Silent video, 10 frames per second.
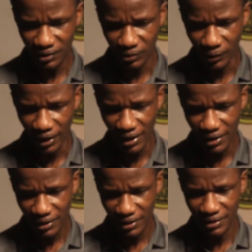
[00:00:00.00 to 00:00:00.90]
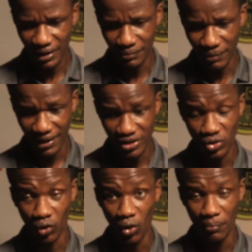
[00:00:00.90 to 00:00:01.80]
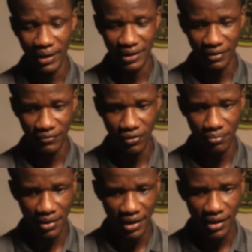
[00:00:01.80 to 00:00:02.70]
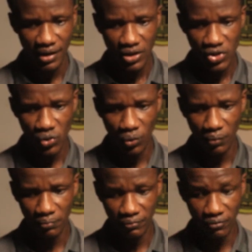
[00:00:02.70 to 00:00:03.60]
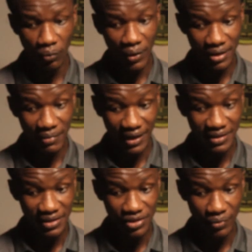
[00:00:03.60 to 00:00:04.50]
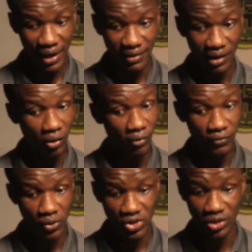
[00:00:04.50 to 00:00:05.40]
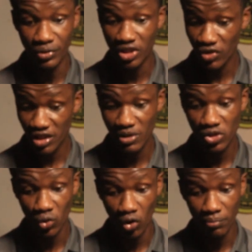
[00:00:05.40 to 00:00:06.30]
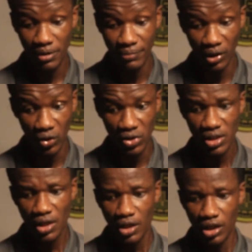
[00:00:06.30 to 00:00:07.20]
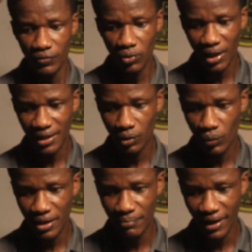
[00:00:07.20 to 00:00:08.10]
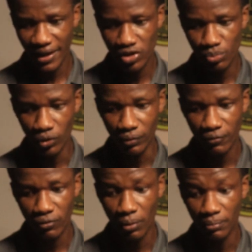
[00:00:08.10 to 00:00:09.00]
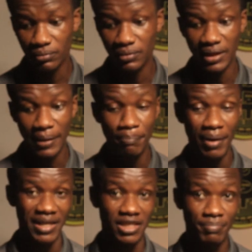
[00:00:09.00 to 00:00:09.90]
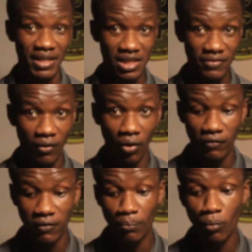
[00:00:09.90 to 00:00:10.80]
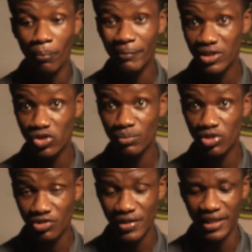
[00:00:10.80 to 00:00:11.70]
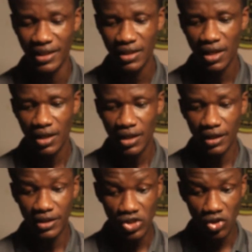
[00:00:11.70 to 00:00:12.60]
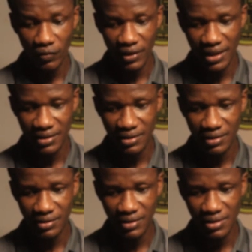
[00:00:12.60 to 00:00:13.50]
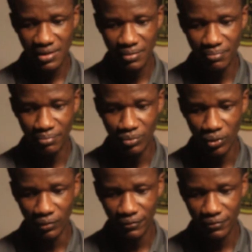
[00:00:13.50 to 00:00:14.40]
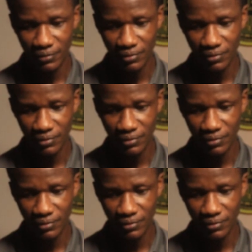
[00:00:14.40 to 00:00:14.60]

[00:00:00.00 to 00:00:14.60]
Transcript: okay, that market is going to come back down from here. So from where the market is right now, of course, retracement should come in, because if you look at the way the market moved from the perspective of momentum trading, it is discovered that this move